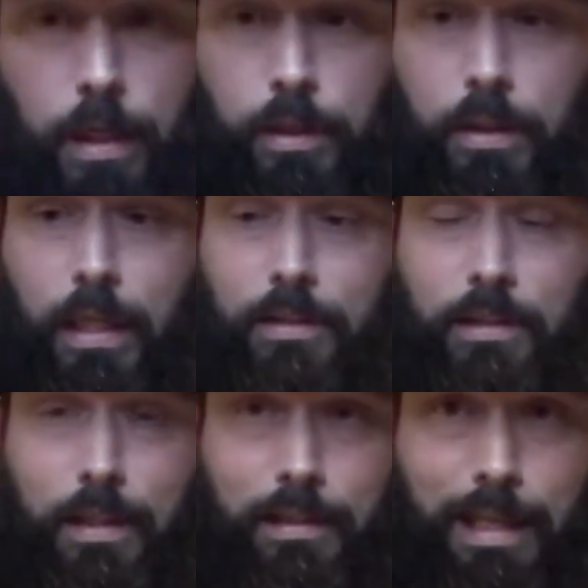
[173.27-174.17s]
you got
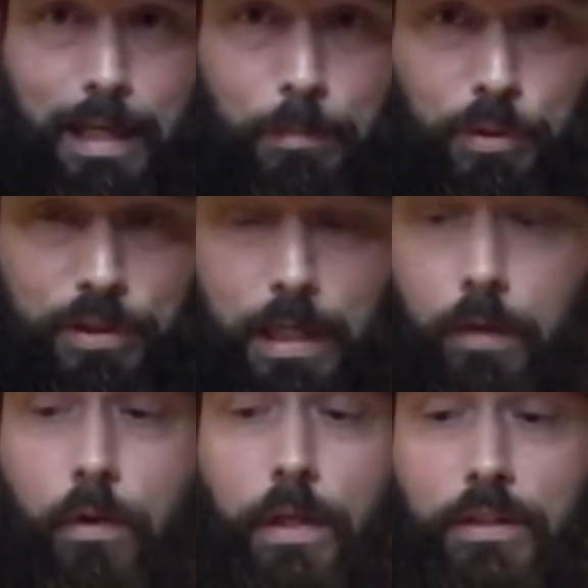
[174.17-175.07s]
to kind of push down
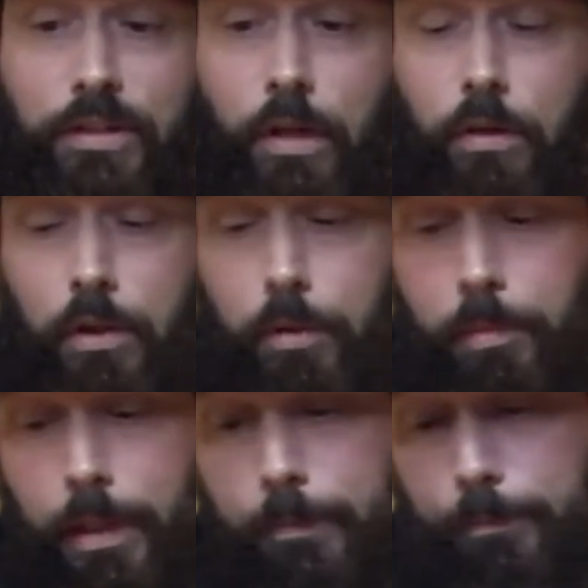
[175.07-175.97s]
on it and turn a little
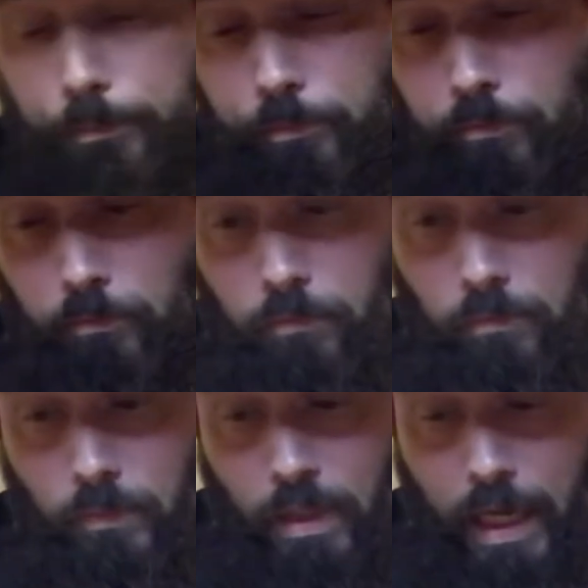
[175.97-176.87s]
bit.
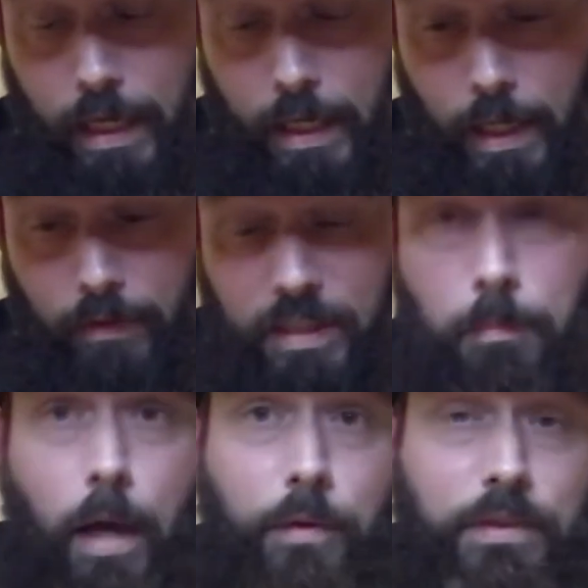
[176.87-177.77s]
And these
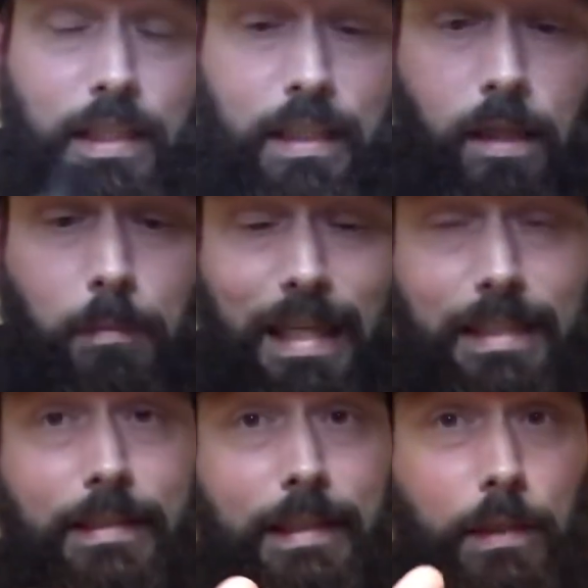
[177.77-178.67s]
bottles did come
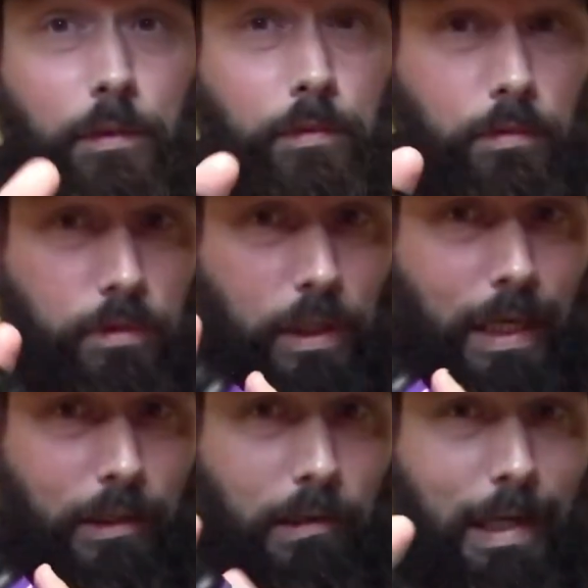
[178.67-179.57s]
like sealed. So you
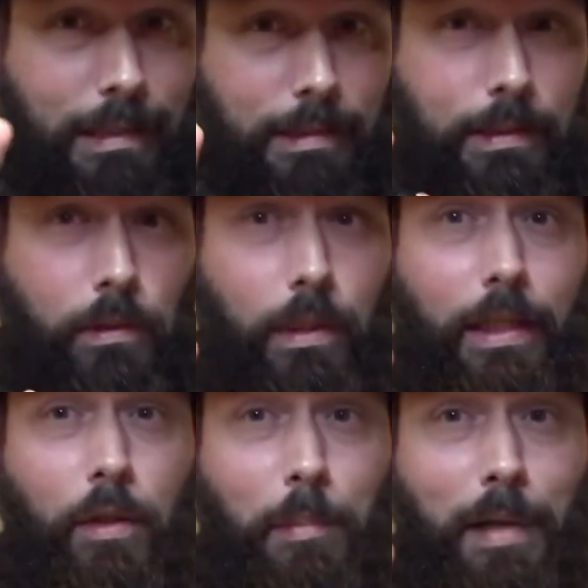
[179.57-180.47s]
had to crack the seal
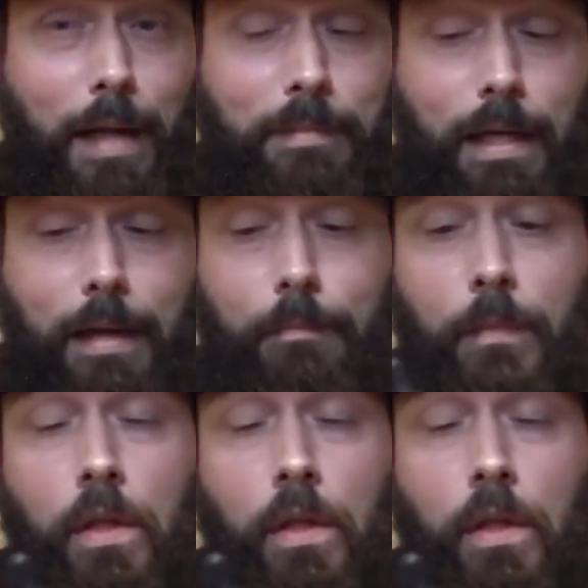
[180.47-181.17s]
like on a pop top.